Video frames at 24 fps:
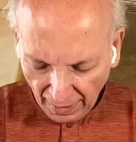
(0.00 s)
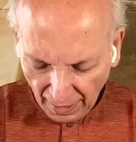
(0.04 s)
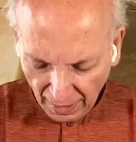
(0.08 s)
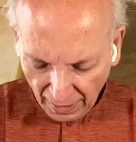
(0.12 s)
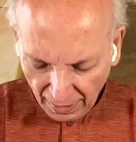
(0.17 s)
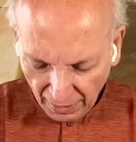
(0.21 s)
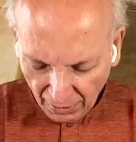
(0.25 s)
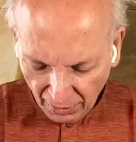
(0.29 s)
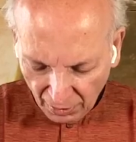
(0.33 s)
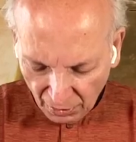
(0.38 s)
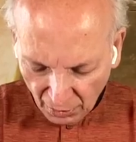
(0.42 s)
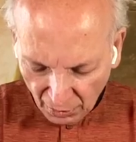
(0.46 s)

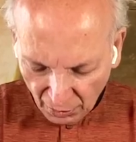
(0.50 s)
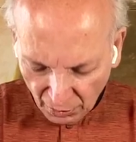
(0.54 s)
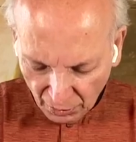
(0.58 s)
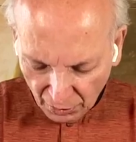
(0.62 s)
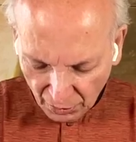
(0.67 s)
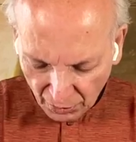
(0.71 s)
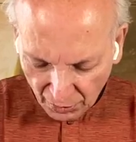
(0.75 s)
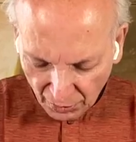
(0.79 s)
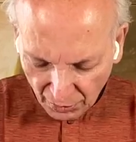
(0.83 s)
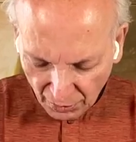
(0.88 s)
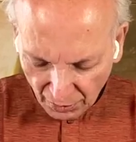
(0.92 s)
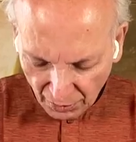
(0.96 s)
your
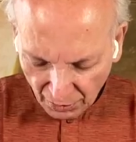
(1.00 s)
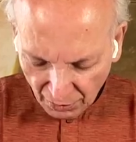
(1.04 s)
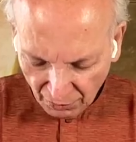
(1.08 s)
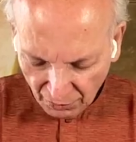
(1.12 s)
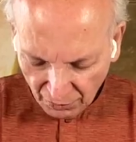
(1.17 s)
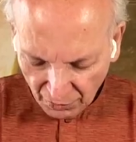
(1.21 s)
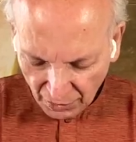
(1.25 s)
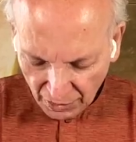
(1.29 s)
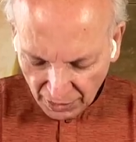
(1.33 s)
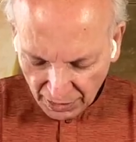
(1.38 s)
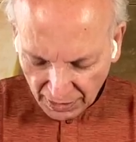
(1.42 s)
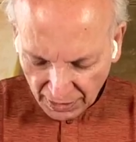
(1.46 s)

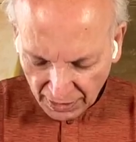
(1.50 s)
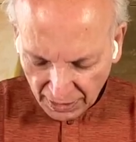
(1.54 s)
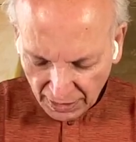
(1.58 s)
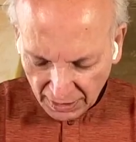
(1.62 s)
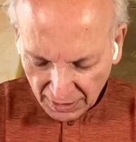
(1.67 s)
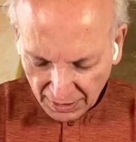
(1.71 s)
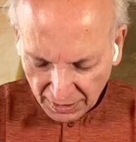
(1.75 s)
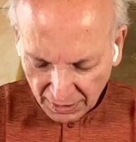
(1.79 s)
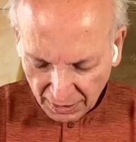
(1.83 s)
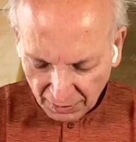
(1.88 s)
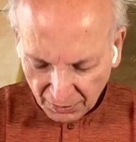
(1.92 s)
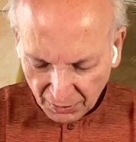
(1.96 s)
volatile
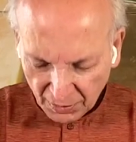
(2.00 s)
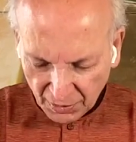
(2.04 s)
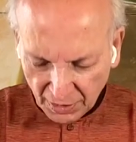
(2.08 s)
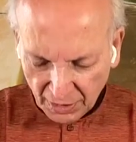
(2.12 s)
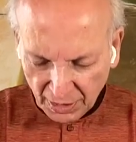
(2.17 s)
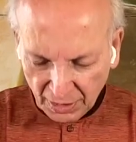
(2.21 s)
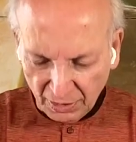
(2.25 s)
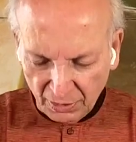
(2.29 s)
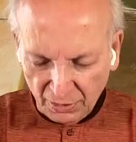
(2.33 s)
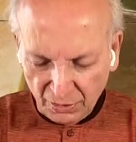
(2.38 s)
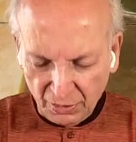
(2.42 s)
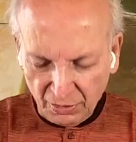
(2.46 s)

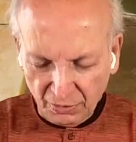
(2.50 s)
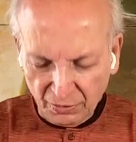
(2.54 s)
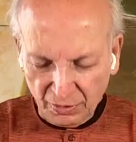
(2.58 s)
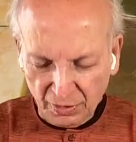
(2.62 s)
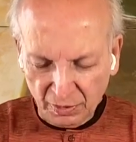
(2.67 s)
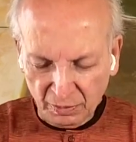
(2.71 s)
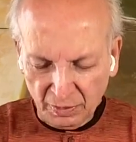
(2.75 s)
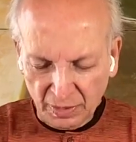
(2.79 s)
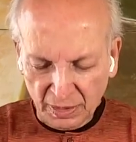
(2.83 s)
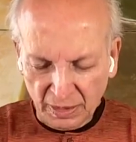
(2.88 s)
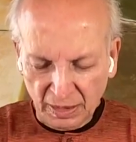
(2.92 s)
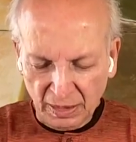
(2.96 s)
substance of your
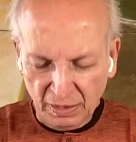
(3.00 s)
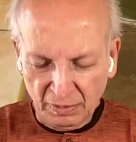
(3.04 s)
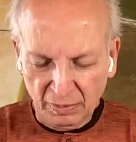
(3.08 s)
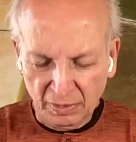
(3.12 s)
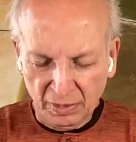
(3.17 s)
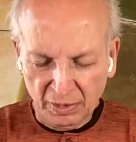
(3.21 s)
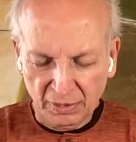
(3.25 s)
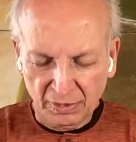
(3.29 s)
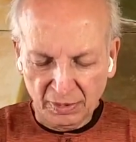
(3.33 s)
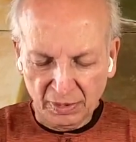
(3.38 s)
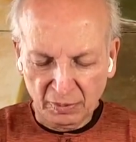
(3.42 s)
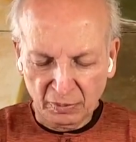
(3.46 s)

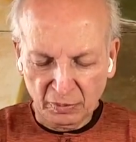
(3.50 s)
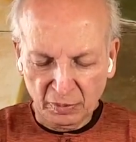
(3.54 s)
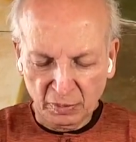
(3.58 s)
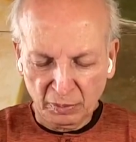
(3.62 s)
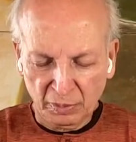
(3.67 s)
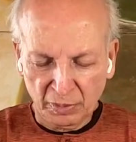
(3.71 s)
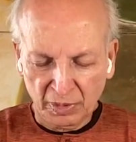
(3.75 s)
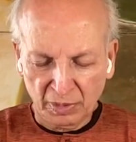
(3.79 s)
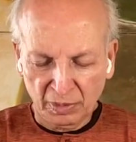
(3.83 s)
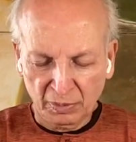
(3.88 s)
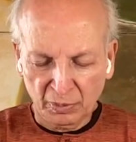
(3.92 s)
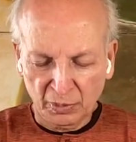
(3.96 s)
metabolism will be
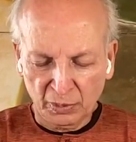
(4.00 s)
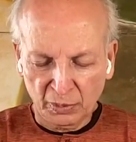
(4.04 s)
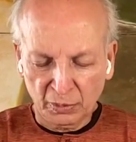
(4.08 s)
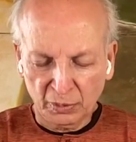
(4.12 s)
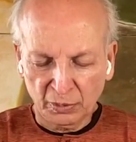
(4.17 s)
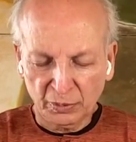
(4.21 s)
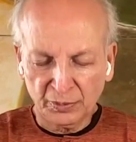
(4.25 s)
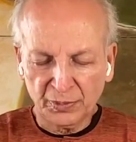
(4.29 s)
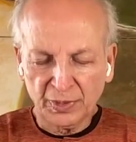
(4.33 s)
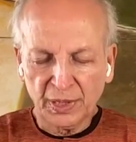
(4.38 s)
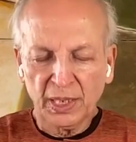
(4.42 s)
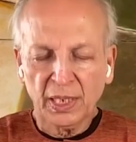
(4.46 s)

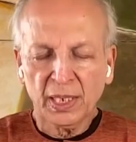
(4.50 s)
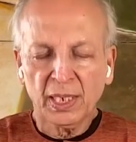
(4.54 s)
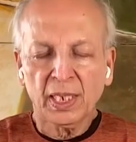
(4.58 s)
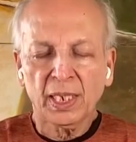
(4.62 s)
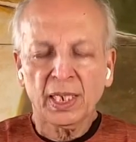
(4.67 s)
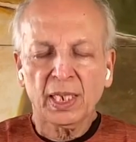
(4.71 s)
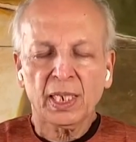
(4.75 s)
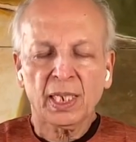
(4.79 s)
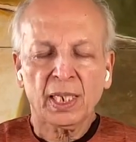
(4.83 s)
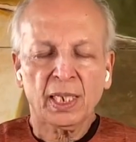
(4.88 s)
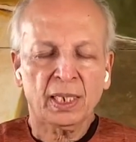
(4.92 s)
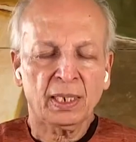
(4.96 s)
removed,
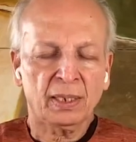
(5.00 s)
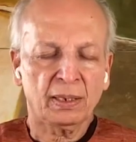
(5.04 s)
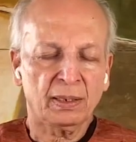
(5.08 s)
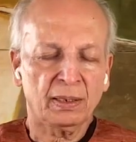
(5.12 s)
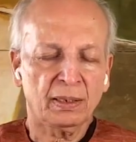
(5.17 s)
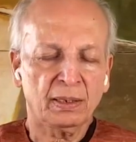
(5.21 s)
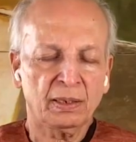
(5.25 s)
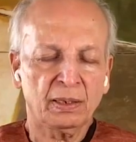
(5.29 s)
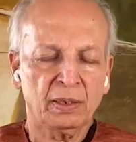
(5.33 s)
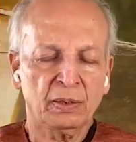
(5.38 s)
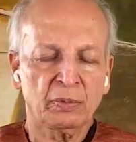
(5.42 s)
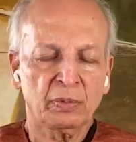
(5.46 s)
and
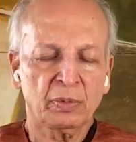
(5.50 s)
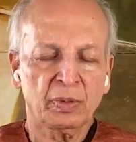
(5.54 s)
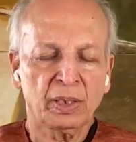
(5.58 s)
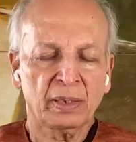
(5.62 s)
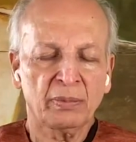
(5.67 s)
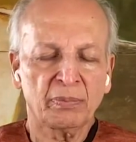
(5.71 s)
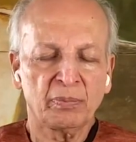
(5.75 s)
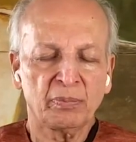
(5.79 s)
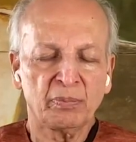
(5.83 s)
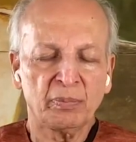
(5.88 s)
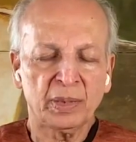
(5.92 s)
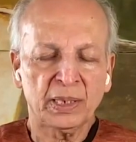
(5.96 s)
you will
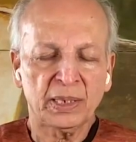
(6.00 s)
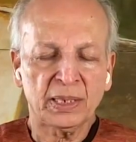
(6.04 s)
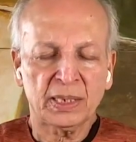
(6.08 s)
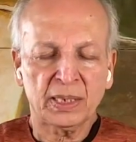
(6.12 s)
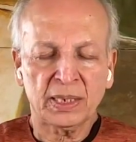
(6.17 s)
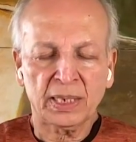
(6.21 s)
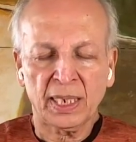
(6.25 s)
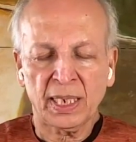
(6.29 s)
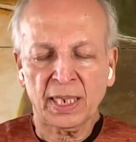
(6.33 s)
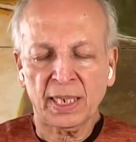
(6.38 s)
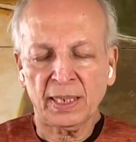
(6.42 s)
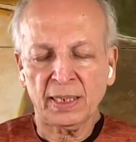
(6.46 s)

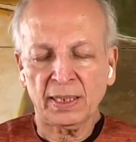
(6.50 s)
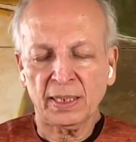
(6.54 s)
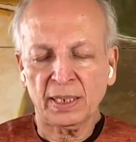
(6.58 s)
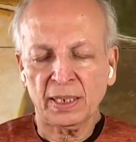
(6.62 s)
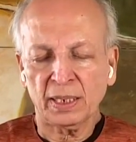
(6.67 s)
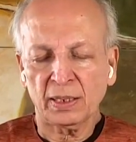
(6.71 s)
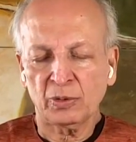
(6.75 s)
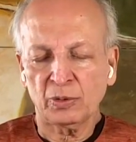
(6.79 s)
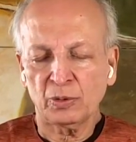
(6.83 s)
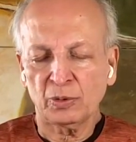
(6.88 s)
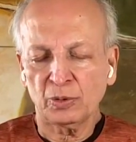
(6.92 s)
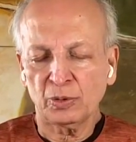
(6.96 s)
maintain a
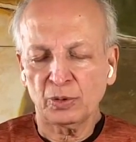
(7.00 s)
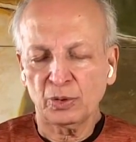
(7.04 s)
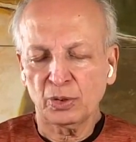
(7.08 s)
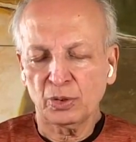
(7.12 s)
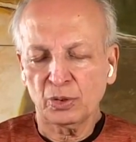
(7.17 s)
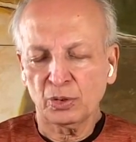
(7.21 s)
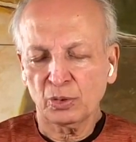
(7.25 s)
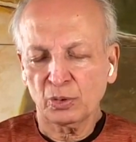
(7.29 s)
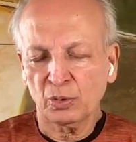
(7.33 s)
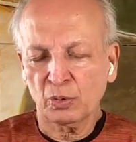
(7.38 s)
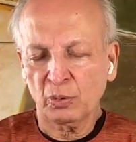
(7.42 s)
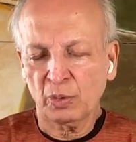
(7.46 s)
good
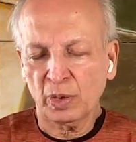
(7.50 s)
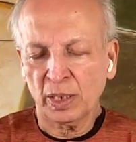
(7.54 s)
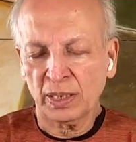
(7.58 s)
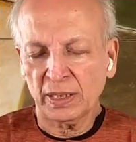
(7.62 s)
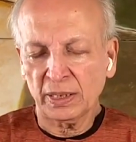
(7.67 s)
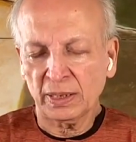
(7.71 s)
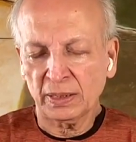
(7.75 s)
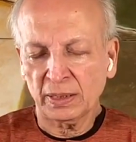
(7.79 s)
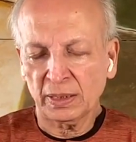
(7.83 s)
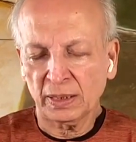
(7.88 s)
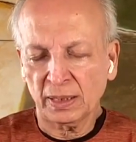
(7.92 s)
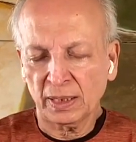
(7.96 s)

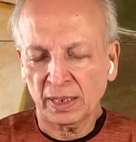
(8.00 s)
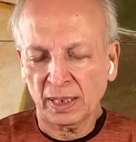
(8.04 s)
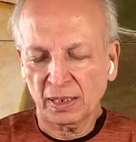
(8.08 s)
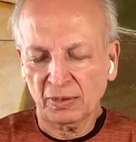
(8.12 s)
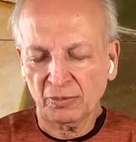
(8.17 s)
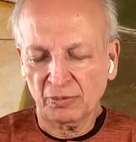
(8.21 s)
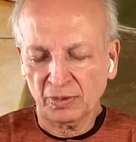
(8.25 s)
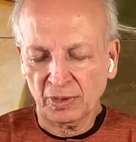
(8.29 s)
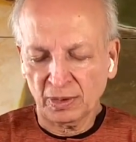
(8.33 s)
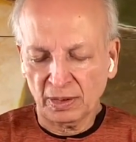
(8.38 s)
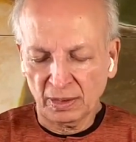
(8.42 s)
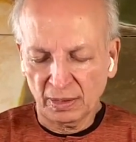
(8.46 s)
quality life
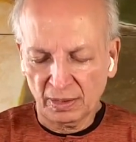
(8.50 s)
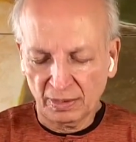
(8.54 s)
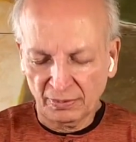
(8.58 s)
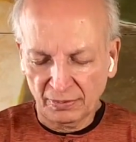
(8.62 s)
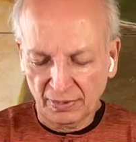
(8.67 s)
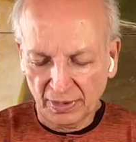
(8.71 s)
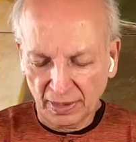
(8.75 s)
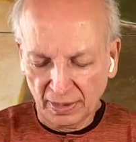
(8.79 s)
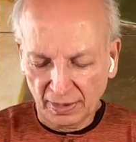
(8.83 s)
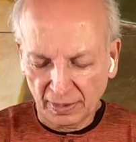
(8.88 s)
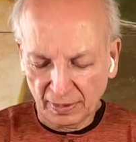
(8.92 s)
and living.